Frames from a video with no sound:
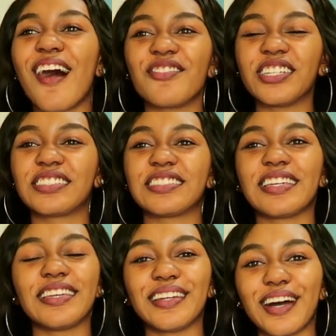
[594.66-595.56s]

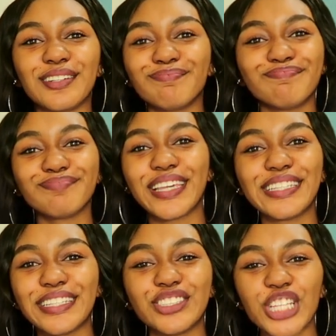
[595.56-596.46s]
obviously, you know,
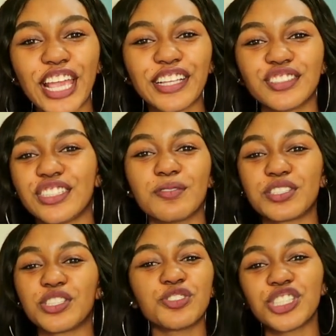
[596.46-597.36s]
he didn't change. He
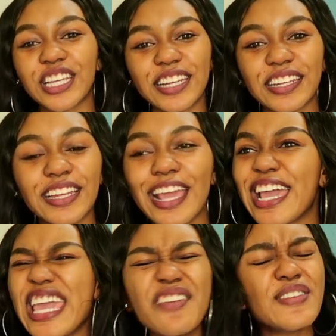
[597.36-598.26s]
was still cheating
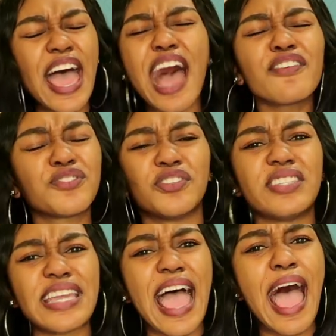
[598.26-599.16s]
even after
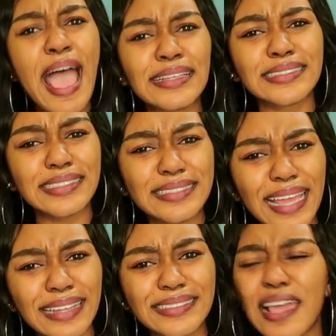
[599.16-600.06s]
the
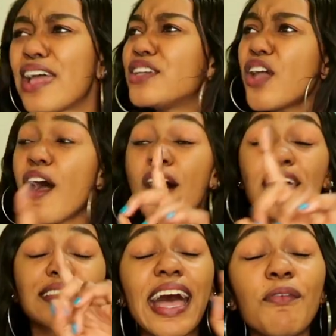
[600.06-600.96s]
accident. Yo,
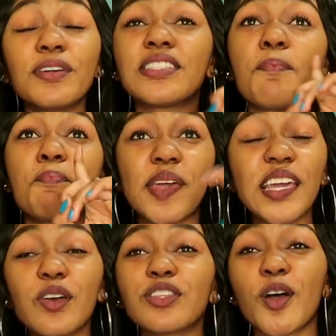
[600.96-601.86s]
that was a
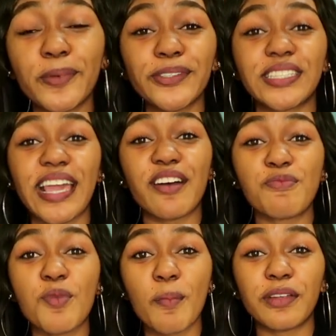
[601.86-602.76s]
big
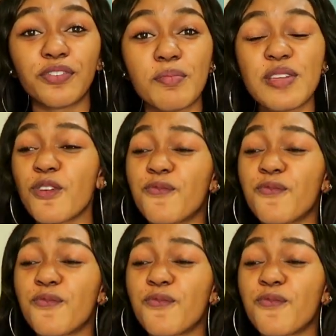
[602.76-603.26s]
WTF moment for me.